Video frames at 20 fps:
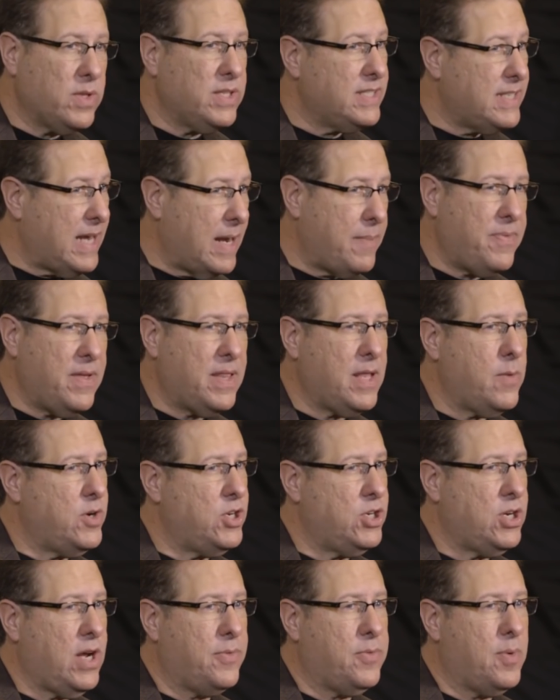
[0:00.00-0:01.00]
with the same thing that we
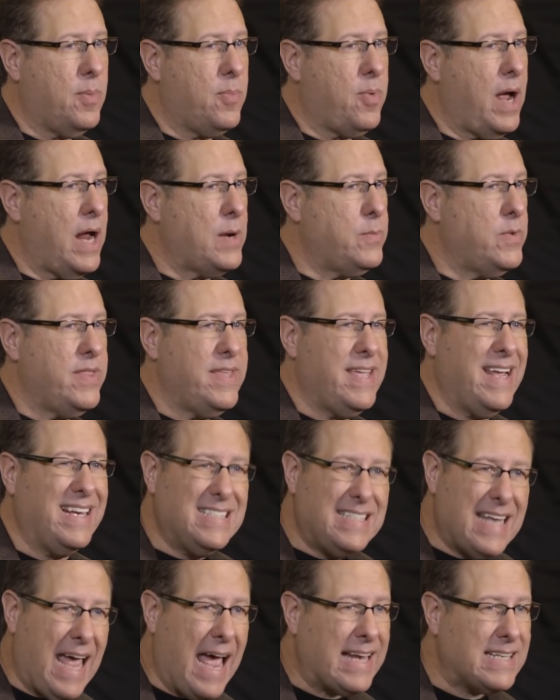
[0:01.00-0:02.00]
shot the bride with the
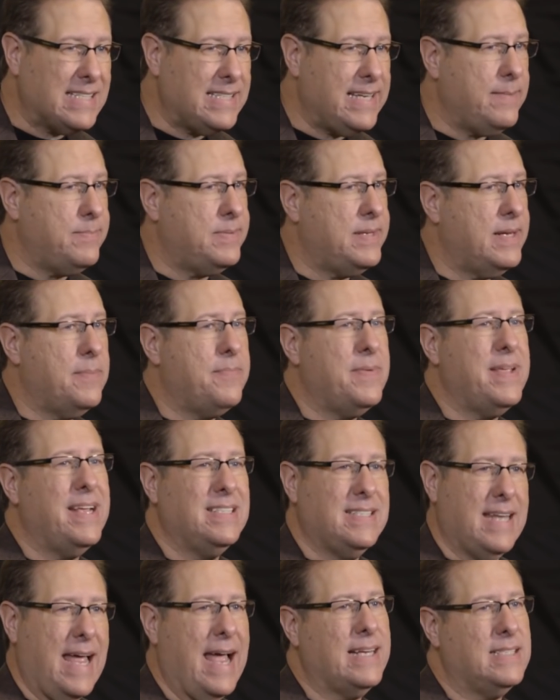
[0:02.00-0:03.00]
exact same setup, the
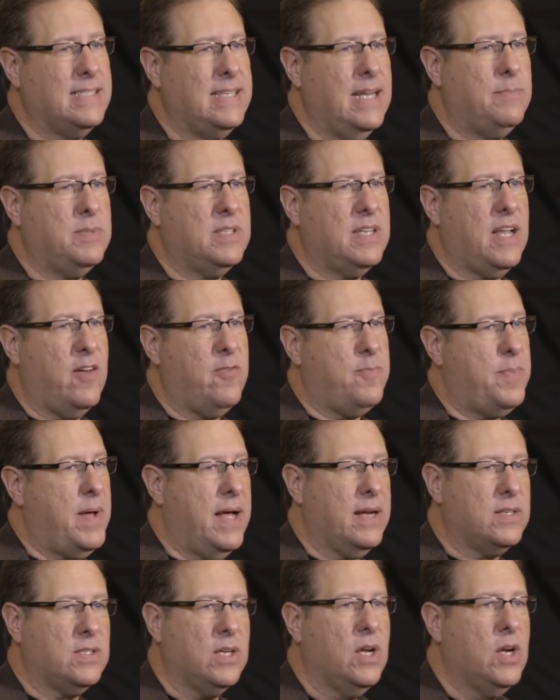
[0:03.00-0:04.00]
exact same
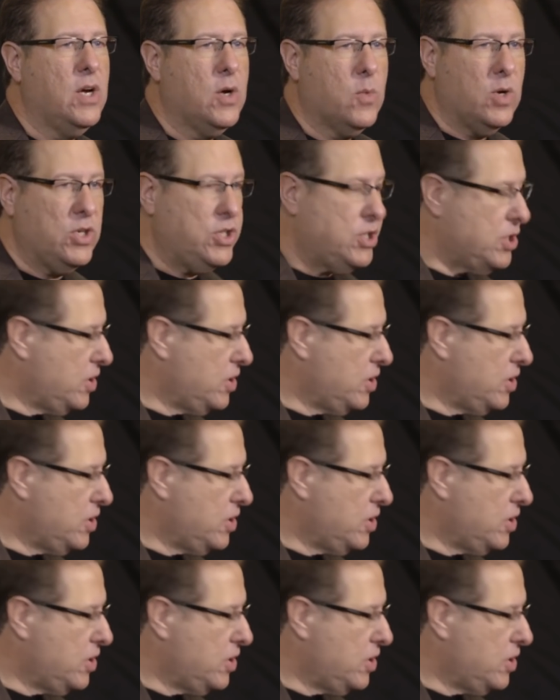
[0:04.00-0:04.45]
softbox. We're